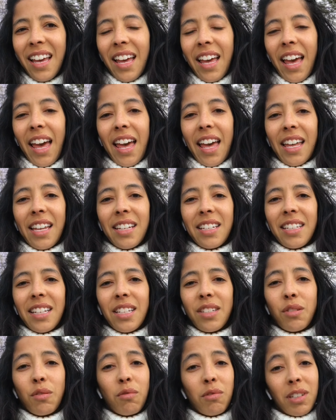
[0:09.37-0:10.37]
and
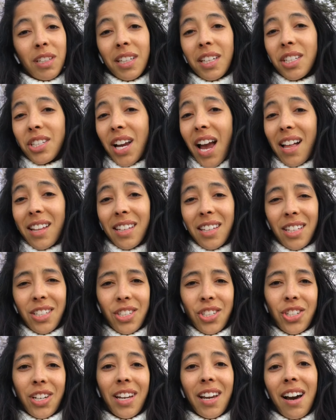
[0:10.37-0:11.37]
it's really challenging